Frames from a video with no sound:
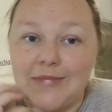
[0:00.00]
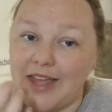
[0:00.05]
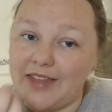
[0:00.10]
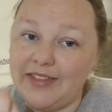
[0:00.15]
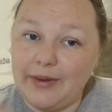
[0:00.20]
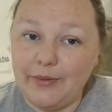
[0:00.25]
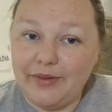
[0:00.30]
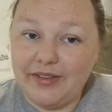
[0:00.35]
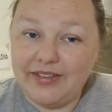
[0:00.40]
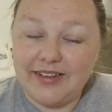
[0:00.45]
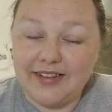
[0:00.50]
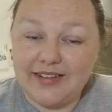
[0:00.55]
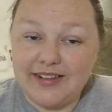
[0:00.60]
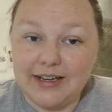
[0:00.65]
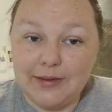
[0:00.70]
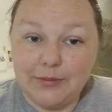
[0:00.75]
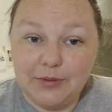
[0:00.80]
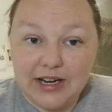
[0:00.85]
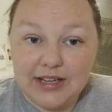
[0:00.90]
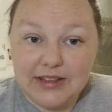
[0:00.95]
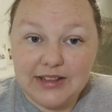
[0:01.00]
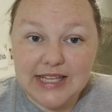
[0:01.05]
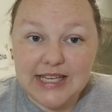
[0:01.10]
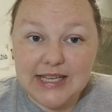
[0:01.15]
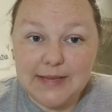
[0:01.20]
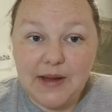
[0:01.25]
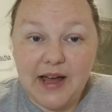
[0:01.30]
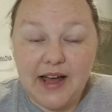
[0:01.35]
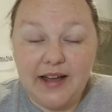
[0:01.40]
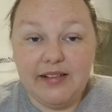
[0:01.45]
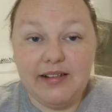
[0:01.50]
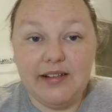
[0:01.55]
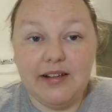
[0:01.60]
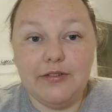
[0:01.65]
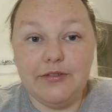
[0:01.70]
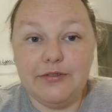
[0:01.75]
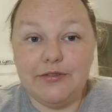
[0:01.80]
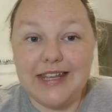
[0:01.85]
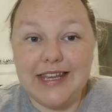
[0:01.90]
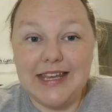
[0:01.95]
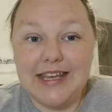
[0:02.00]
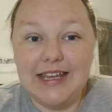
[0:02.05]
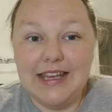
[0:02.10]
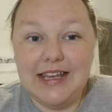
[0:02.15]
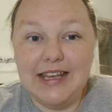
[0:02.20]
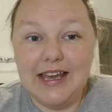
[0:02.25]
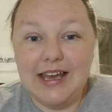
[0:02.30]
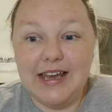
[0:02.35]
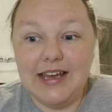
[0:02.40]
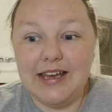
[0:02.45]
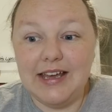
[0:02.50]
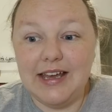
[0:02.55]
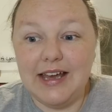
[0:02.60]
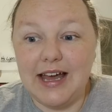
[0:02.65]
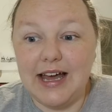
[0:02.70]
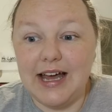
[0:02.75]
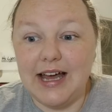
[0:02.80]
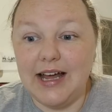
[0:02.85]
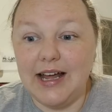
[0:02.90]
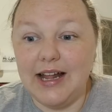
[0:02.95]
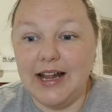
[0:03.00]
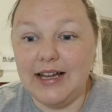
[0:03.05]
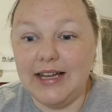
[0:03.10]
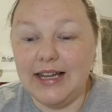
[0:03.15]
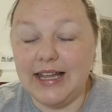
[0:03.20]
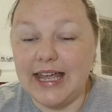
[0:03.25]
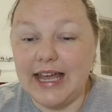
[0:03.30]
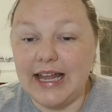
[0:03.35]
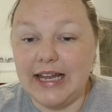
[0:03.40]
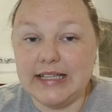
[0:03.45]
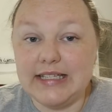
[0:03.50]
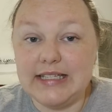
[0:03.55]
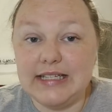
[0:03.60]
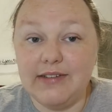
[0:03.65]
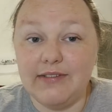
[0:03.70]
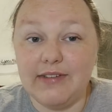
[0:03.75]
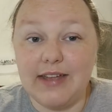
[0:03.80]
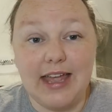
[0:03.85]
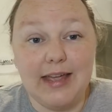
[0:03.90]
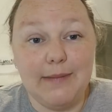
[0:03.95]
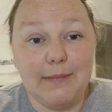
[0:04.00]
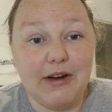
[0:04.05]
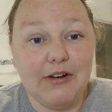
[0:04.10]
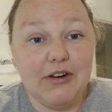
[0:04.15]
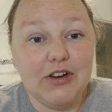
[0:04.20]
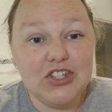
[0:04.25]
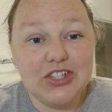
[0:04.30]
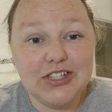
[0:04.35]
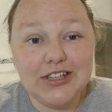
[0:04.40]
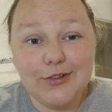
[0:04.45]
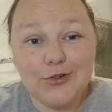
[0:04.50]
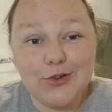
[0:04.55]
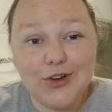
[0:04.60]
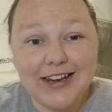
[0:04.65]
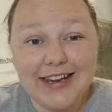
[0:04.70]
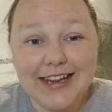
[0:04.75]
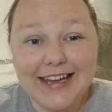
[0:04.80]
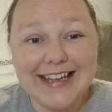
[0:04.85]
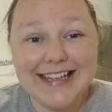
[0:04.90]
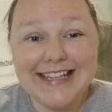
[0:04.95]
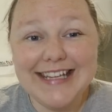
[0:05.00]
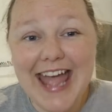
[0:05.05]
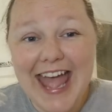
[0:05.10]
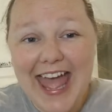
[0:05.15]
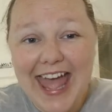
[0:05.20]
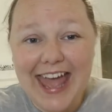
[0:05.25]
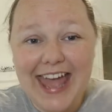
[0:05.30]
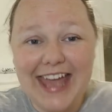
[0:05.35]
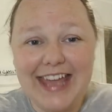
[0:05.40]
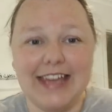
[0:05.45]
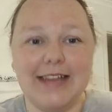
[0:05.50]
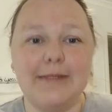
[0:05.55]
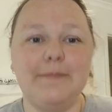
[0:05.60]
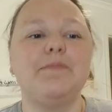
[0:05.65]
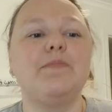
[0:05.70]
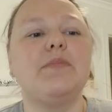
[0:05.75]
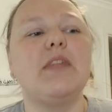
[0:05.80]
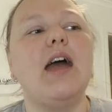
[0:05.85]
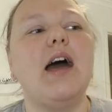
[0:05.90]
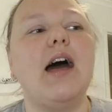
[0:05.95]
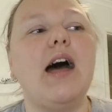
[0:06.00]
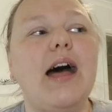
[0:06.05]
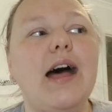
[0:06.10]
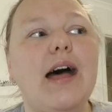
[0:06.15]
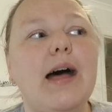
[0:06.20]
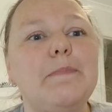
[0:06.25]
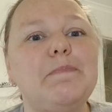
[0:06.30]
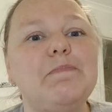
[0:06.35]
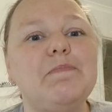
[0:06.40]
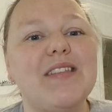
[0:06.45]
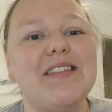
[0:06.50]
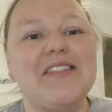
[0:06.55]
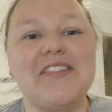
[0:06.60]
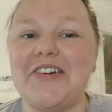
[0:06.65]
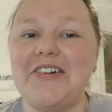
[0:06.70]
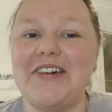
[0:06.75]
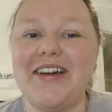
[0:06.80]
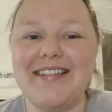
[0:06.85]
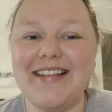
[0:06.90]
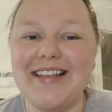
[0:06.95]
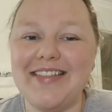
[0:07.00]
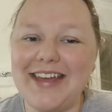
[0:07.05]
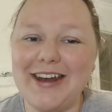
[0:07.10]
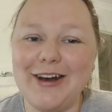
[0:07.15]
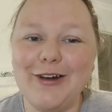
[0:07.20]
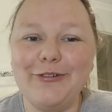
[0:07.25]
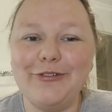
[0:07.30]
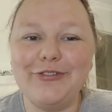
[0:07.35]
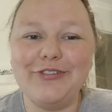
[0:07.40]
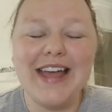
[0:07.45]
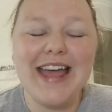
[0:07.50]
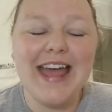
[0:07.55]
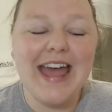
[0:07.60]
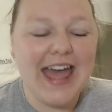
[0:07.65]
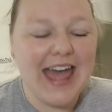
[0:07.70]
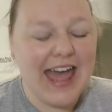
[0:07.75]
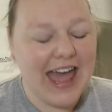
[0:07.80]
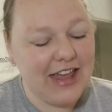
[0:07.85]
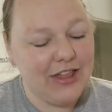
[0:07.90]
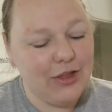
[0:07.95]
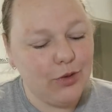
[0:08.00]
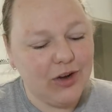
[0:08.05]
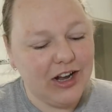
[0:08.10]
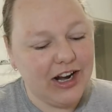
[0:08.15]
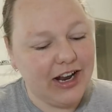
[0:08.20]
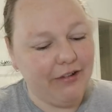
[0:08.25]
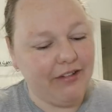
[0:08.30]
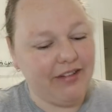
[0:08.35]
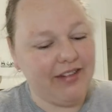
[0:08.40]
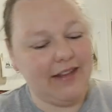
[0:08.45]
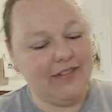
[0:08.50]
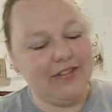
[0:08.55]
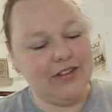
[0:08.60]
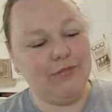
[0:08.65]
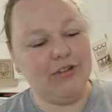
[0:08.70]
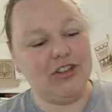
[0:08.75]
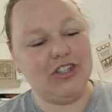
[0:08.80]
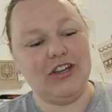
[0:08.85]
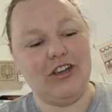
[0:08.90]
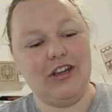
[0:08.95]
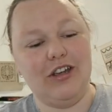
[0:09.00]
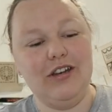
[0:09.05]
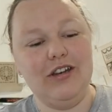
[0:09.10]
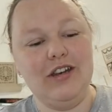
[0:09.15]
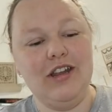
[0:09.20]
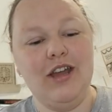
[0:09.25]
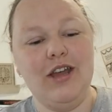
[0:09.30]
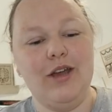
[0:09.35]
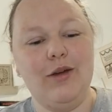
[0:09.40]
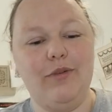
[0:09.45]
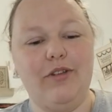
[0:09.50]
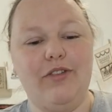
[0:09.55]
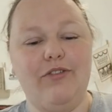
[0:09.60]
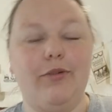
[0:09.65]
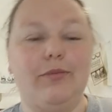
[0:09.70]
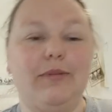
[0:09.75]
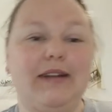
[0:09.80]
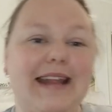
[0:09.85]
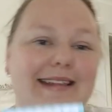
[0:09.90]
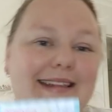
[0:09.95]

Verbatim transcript: and that was to celebrate the passing of the uh, legality of gay marriage in Australia. Yay! Um, so I sent that off, and the one I received in return was from